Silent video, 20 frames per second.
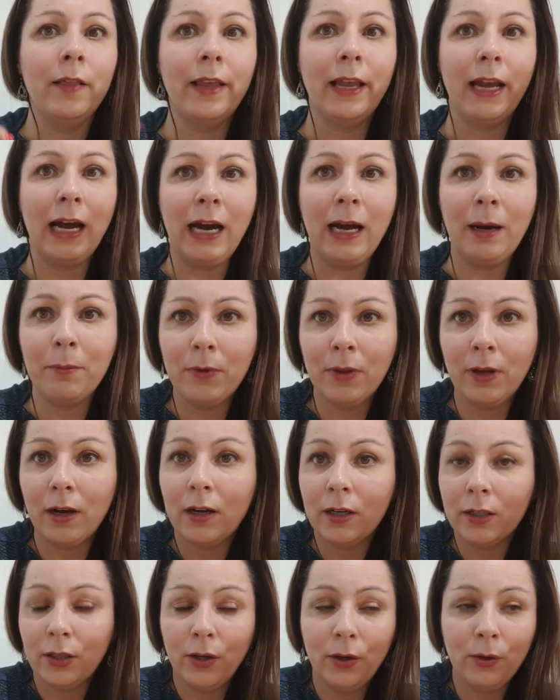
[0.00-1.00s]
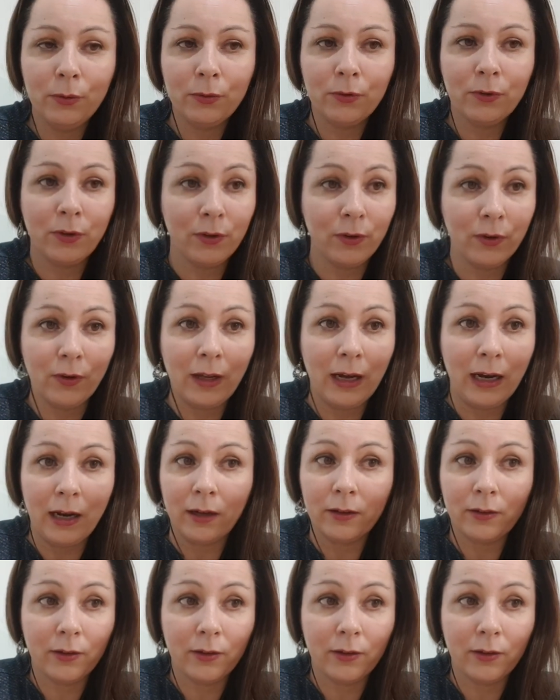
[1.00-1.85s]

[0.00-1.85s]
the app that I use to do that,